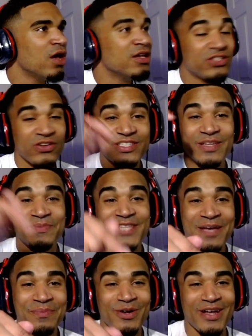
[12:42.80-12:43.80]
So
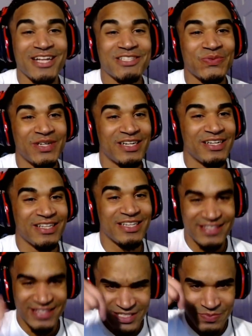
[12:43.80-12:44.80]
September, that's when it is.
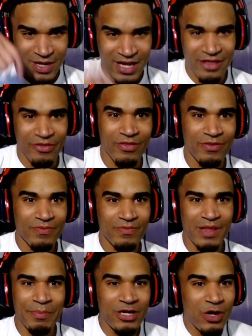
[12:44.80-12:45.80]
This month. Let
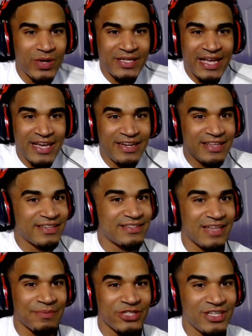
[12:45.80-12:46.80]
me know what day it is.
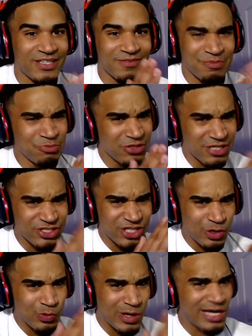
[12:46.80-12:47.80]
I'm trying
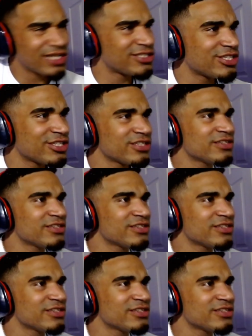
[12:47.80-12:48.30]
to watch.